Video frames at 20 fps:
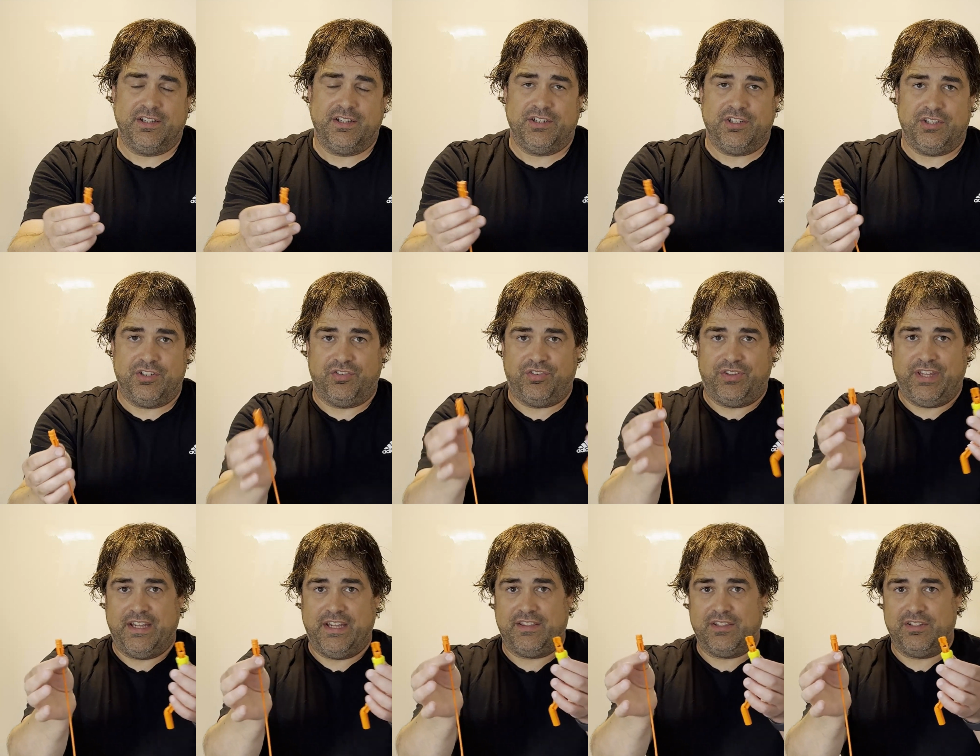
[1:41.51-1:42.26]
You just
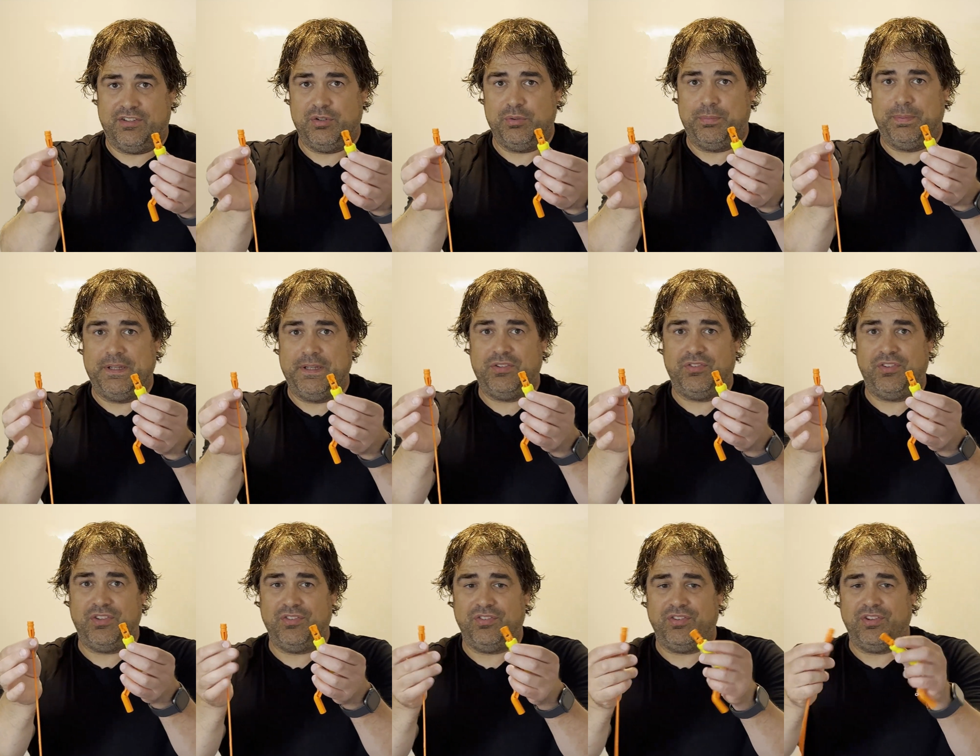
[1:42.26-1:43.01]
take the two
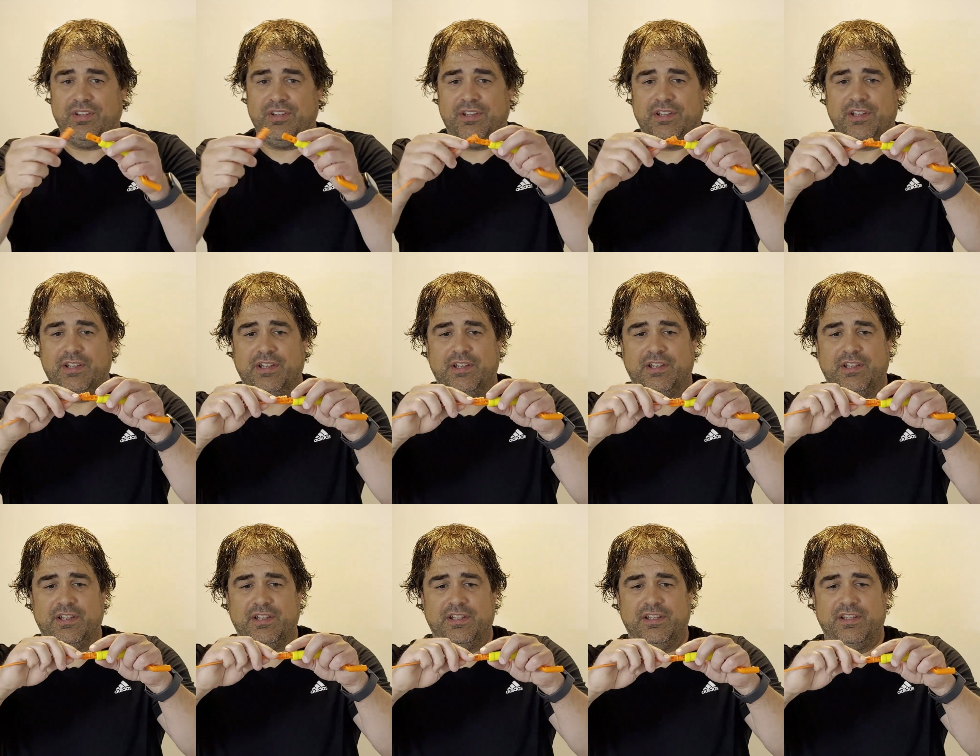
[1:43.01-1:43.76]
pieces,
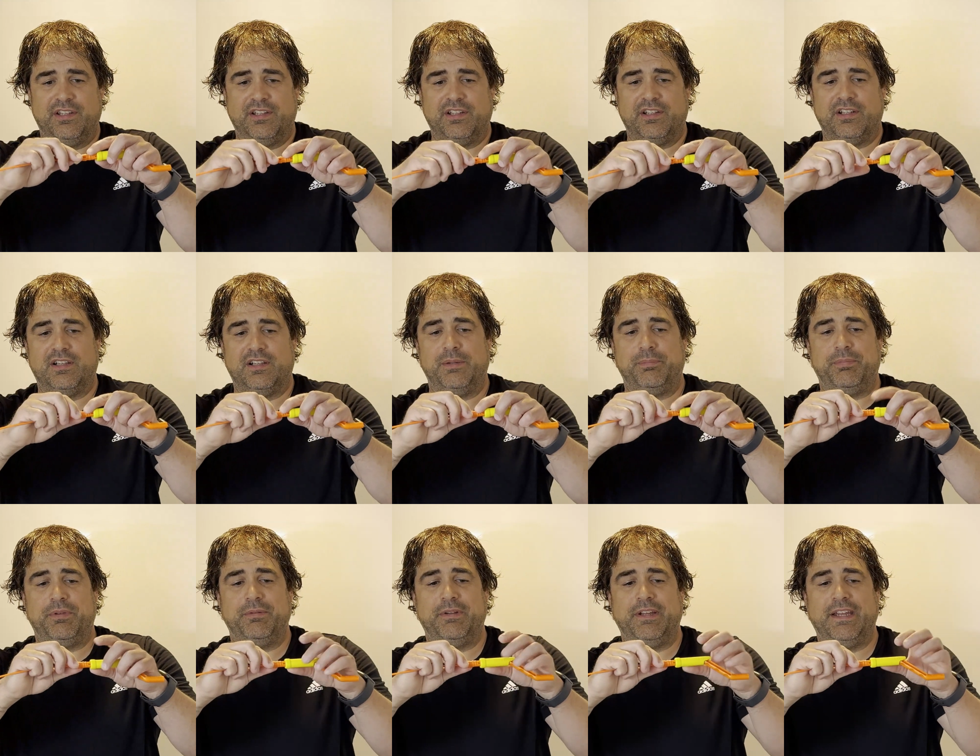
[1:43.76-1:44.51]

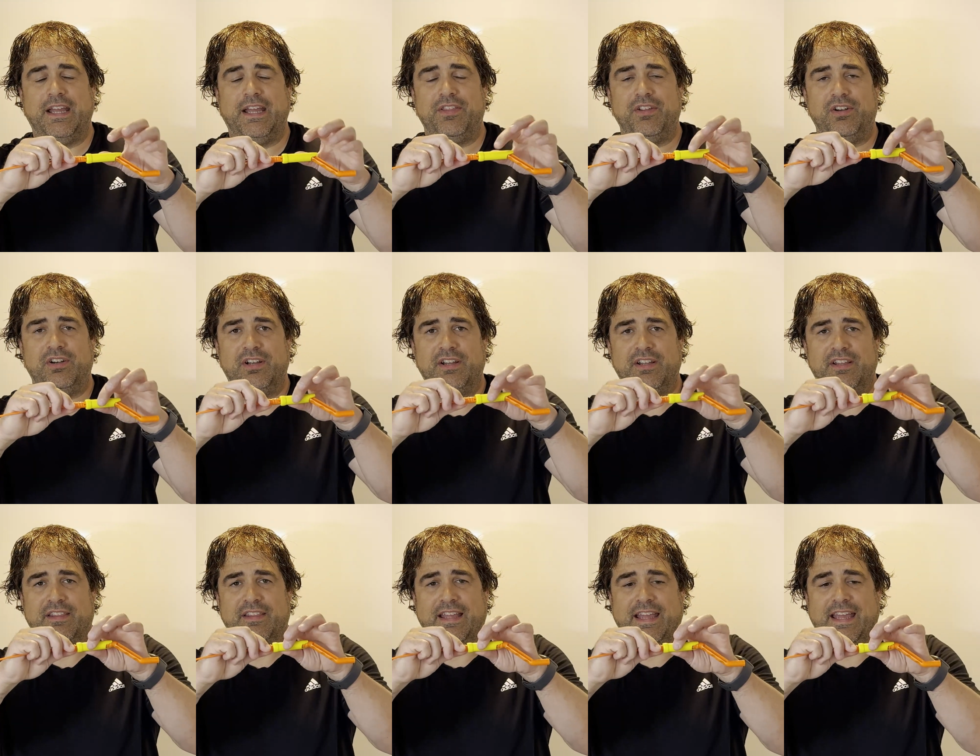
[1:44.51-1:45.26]
clip them together,
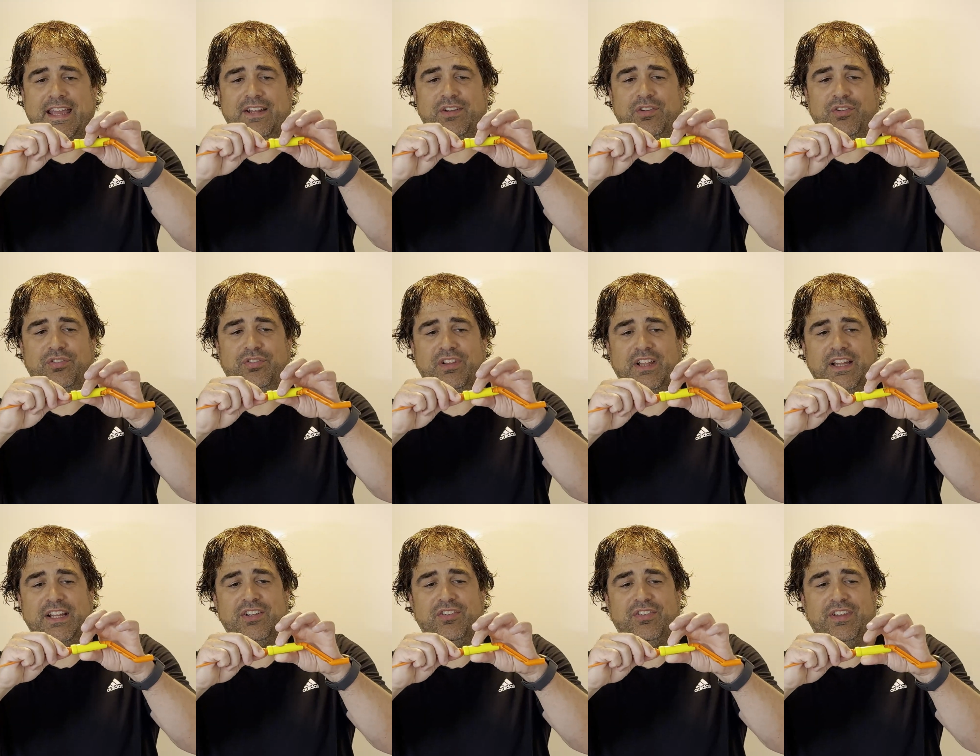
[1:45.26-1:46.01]
the handle
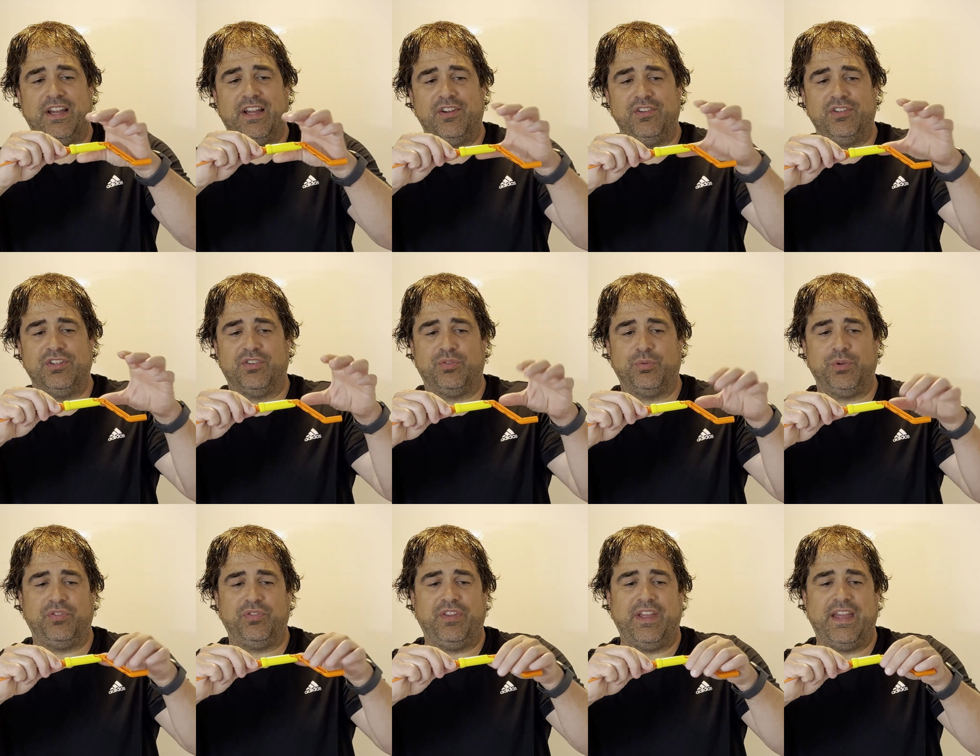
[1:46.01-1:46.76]
slides down, you
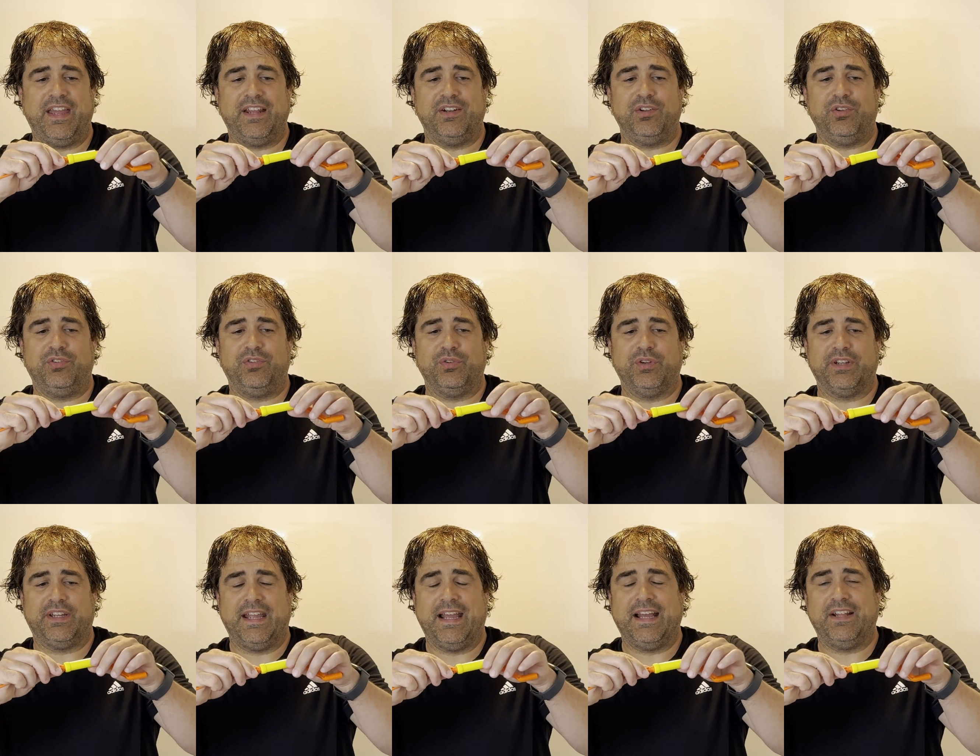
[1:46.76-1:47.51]
twist the handle so
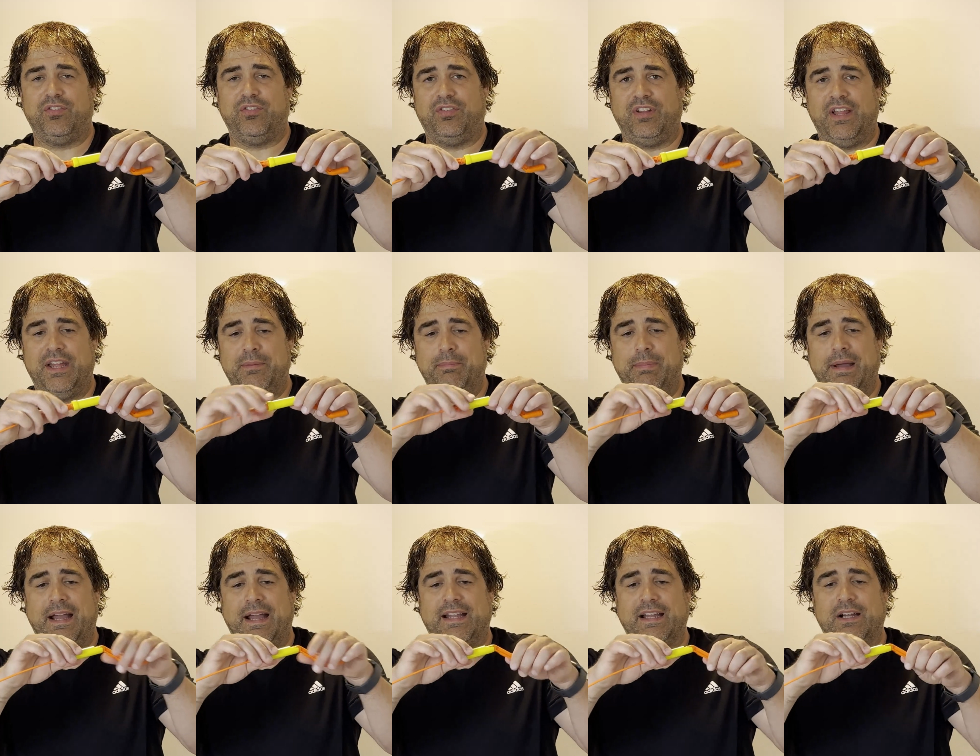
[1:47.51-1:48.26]
it can't slide
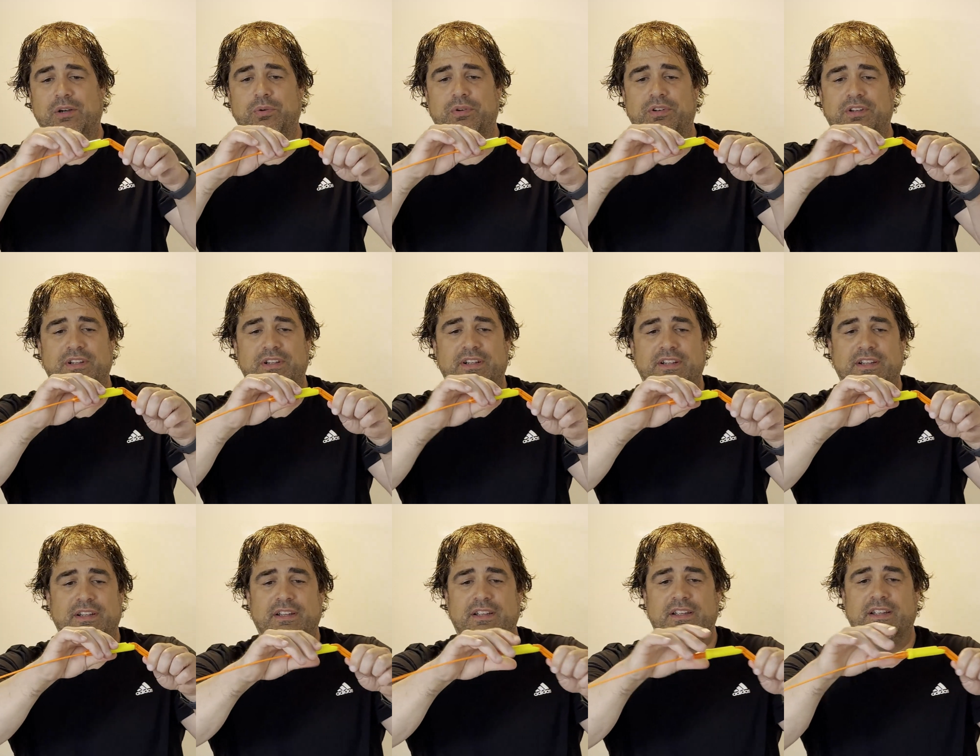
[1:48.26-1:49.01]
back out,
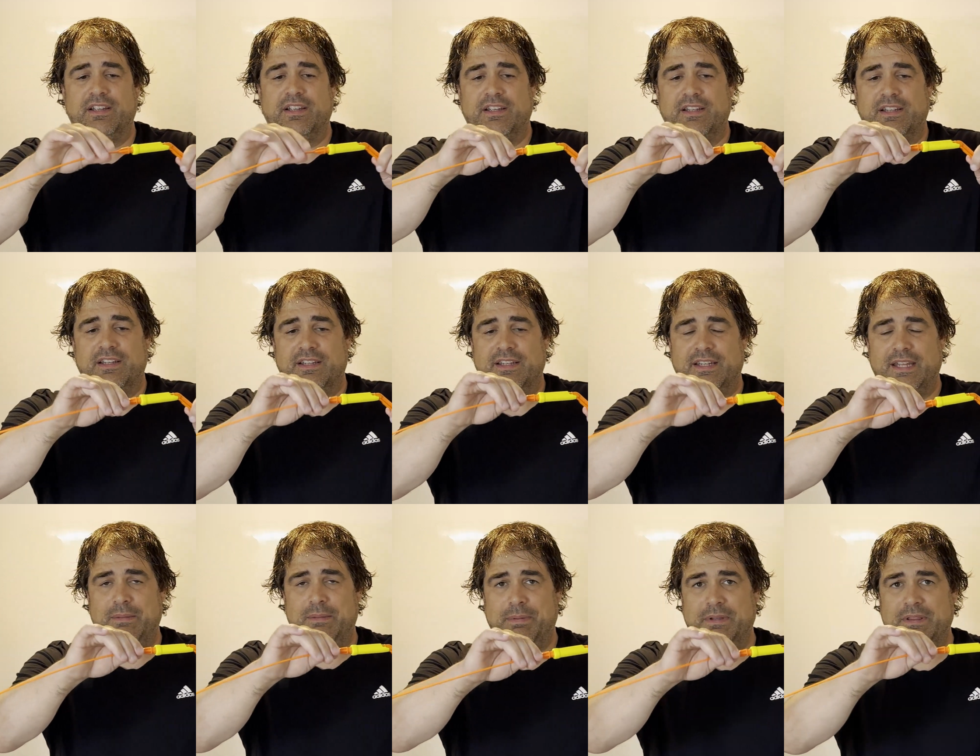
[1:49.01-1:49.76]

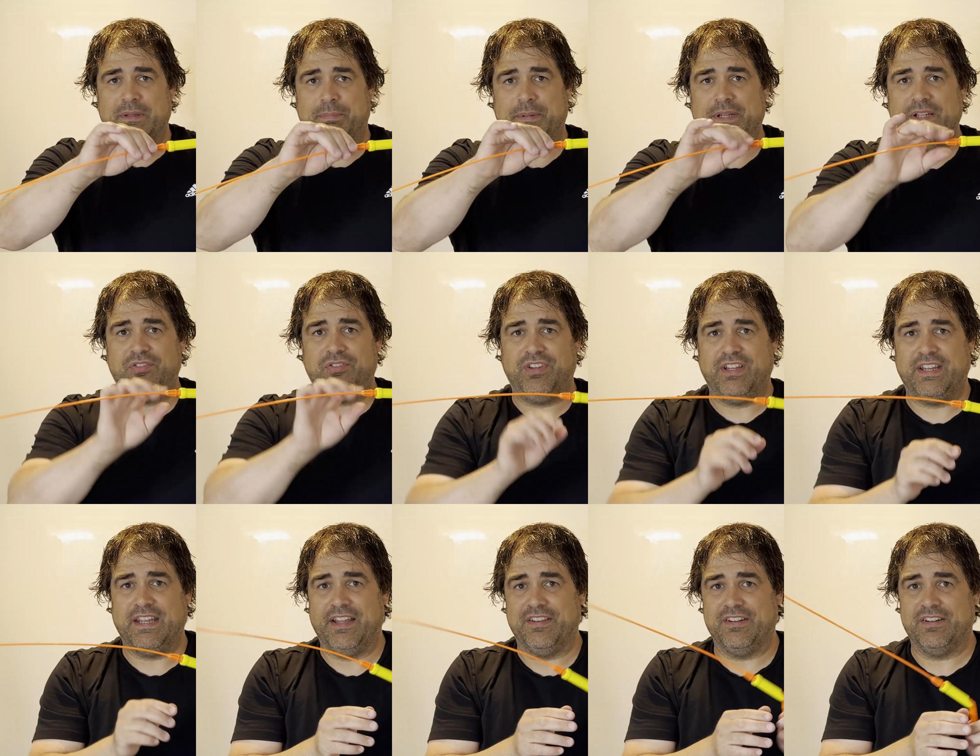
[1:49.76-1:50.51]
keeping the piece
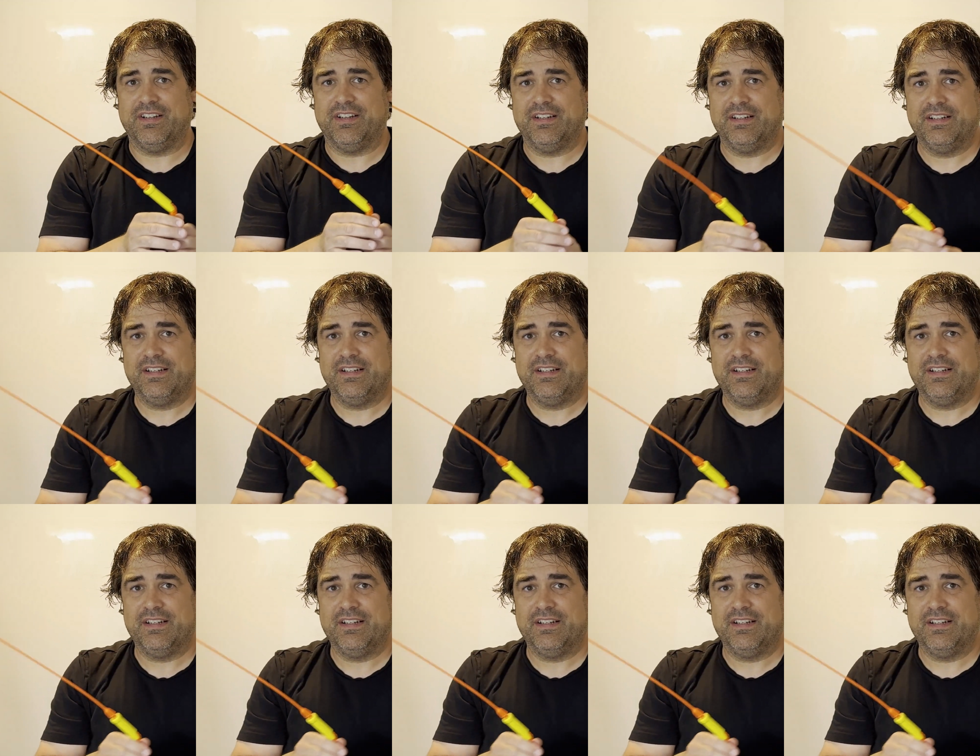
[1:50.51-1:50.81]
together.